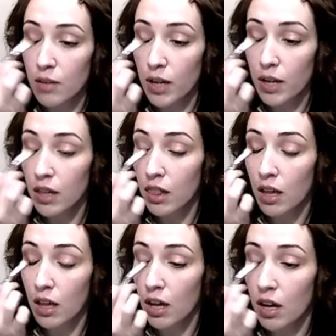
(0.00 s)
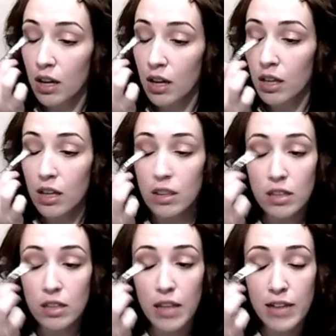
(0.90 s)
it along
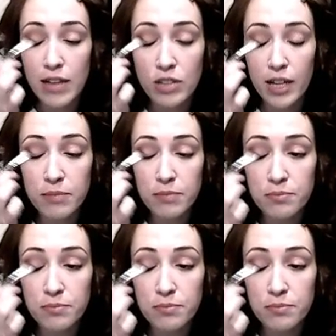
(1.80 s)
the lash line.